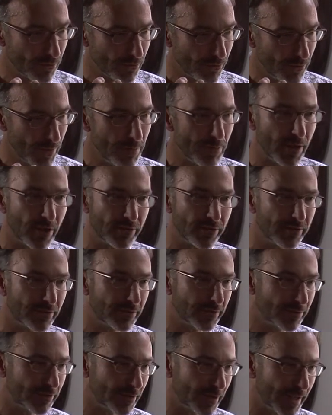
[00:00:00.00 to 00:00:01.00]
females
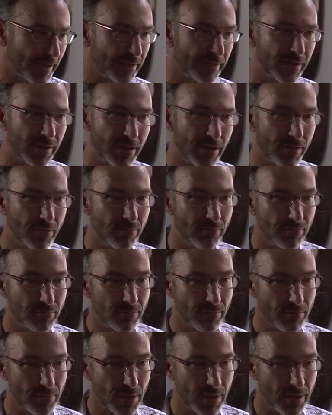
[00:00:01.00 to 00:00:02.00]
selecting
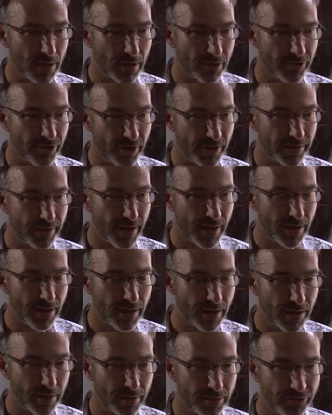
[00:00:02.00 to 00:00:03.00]
uh,
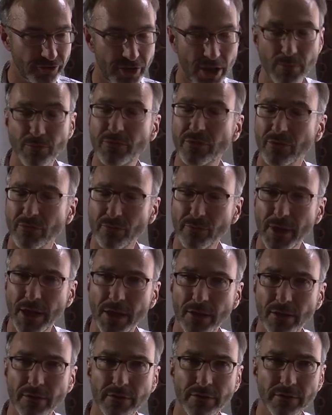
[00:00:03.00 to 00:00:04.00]
genitalia, shapes of
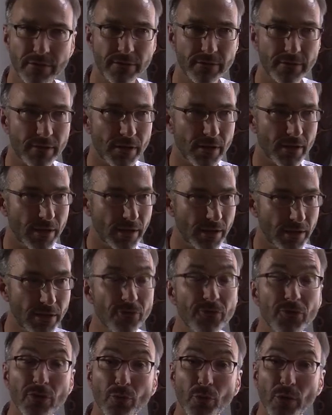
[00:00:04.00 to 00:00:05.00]
males uh, in
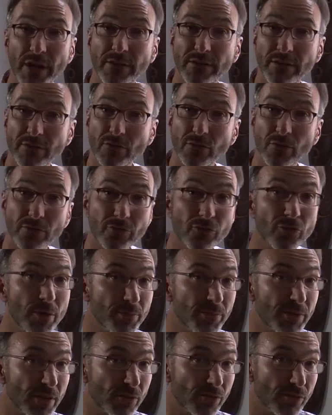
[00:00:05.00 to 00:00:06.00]
different ways is called
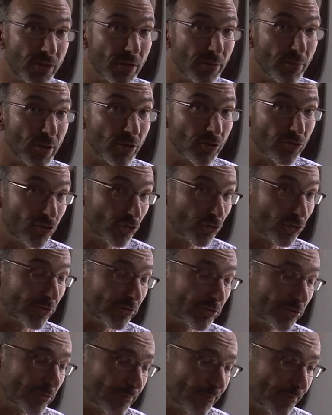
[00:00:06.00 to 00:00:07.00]
cryptic female
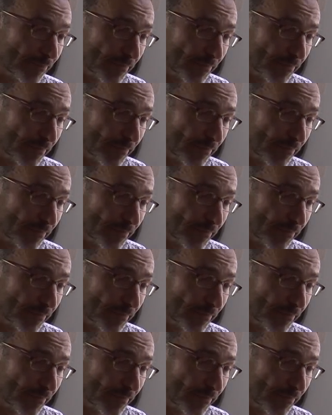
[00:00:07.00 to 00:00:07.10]
choice.